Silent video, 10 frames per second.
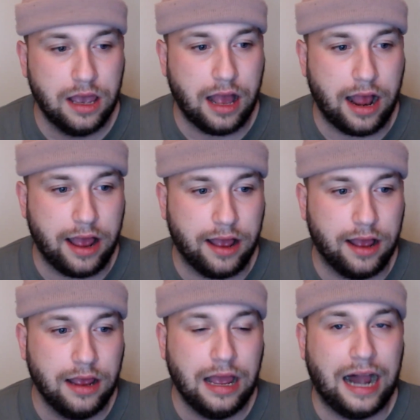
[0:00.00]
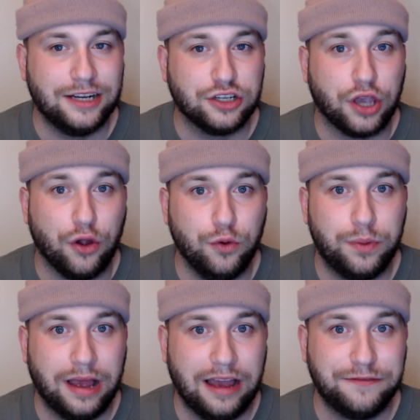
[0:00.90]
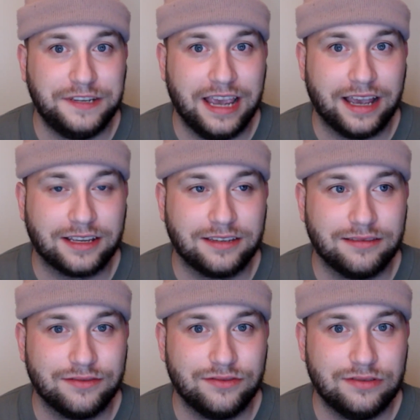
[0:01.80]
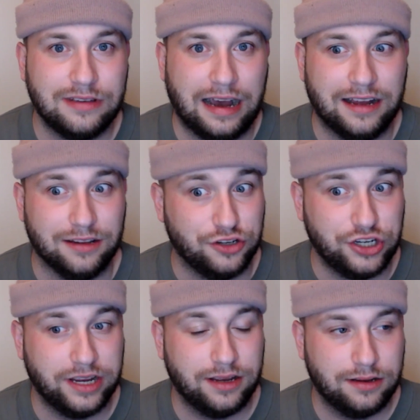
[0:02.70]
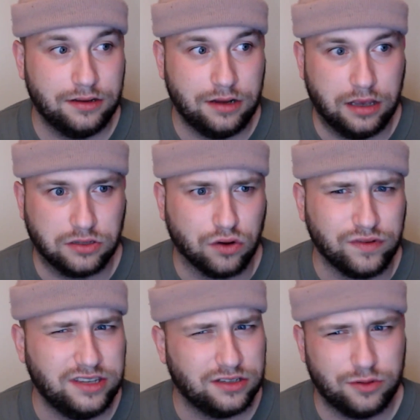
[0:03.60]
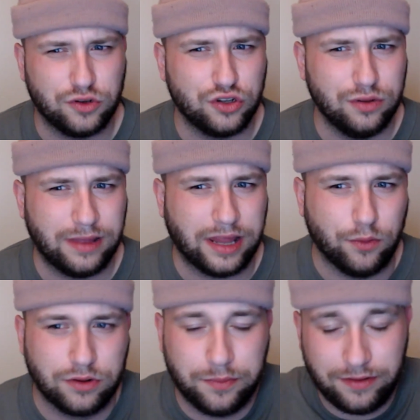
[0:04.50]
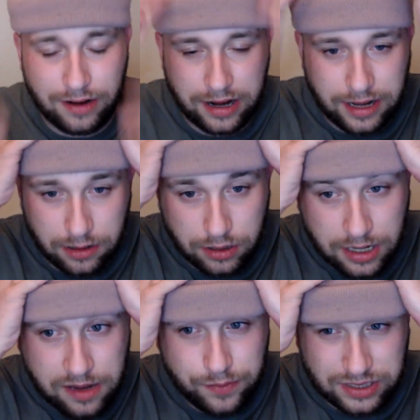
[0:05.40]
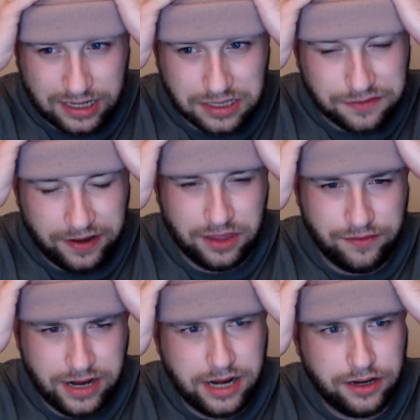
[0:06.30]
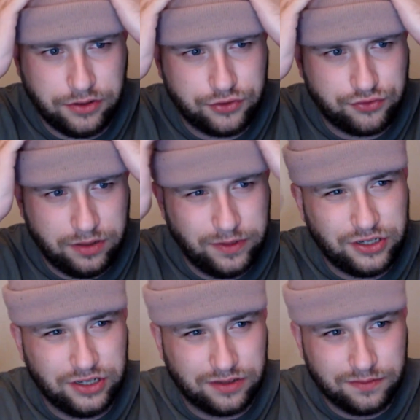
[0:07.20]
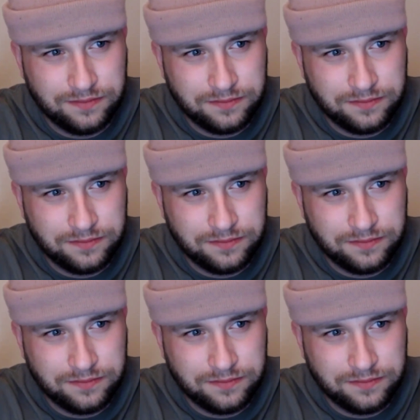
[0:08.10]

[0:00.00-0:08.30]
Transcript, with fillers: Uh, I just hope FTX are legit there's no reason to assume that they wouldn't be right now, besides the fact they're in an industry which has